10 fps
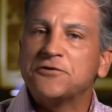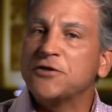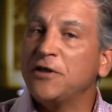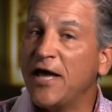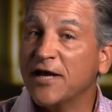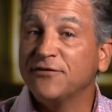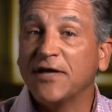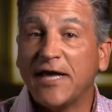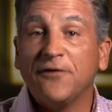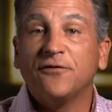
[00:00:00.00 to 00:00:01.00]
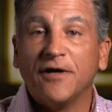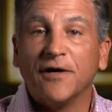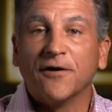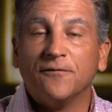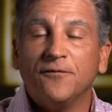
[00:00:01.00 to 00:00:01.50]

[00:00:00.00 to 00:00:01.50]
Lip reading: there's a lot of it out there.